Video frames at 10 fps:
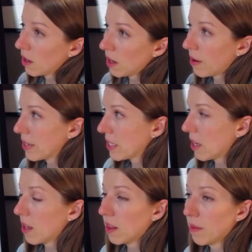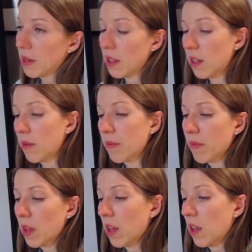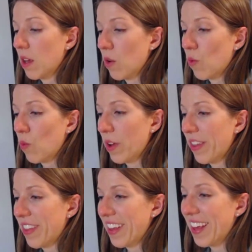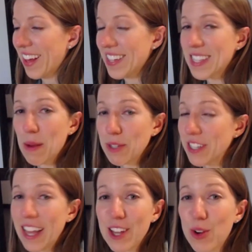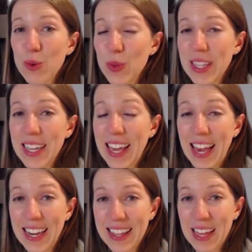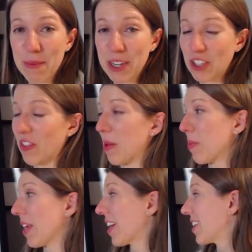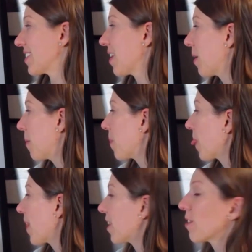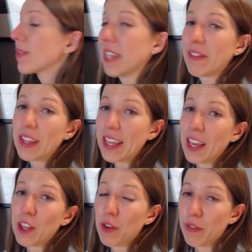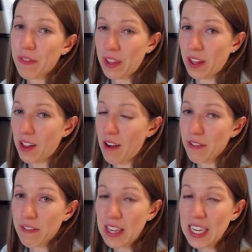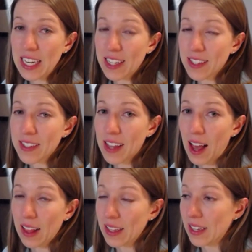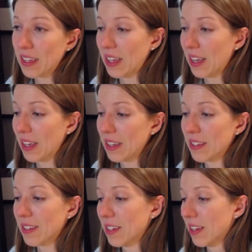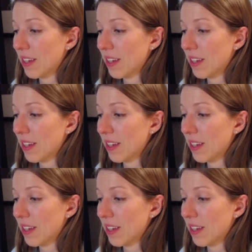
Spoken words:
Now, I say unlimitedly with the assumption that you really can't eat that much of them, because you definitely get your fill off of eating a salad, and